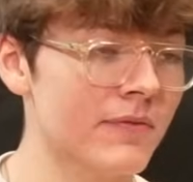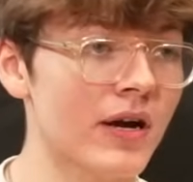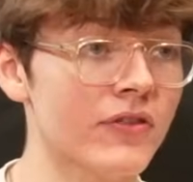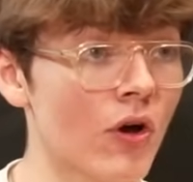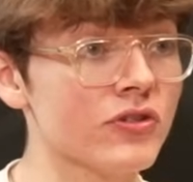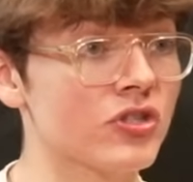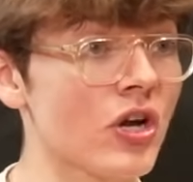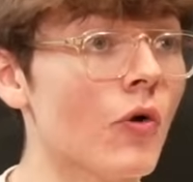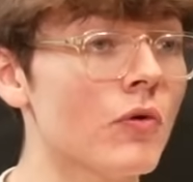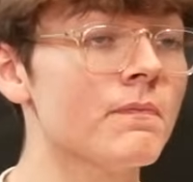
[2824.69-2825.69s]
What? Not
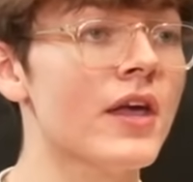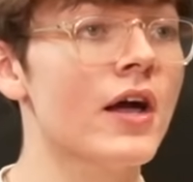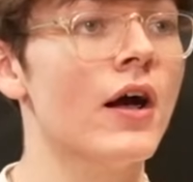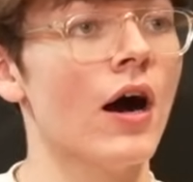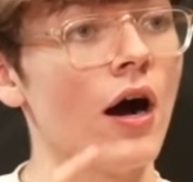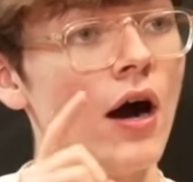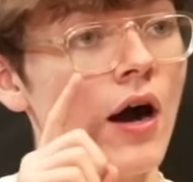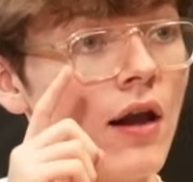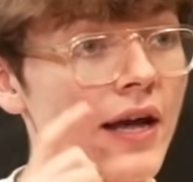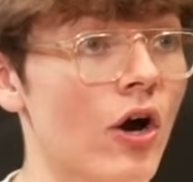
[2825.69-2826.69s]
salt,
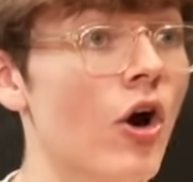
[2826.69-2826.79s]
uh, like